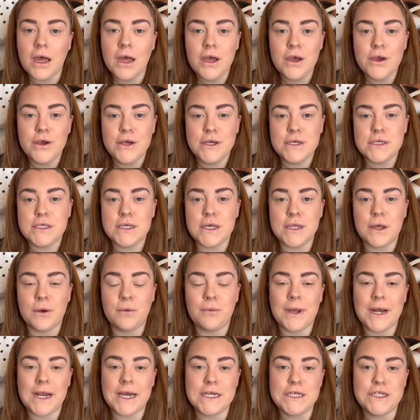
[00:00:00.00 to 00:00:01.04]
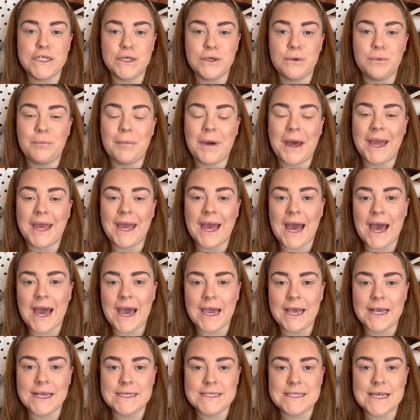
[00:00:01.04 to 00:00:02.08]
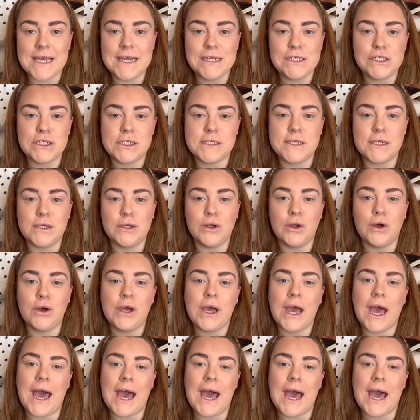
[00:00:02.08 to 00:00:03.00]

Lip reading: so that when I do my eyes it doesn't look